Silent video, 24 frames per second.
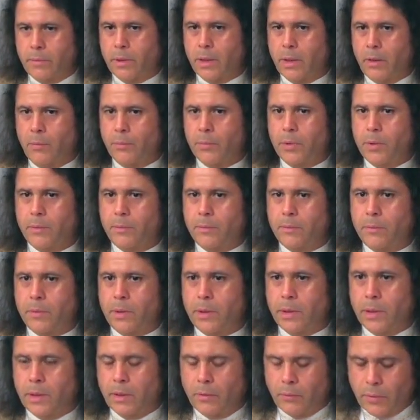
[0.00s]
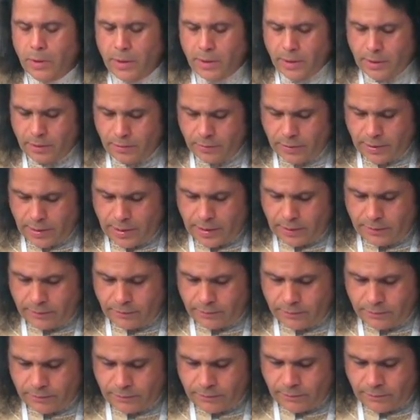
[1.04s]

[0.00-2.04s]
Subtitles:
Help them in any way that you can.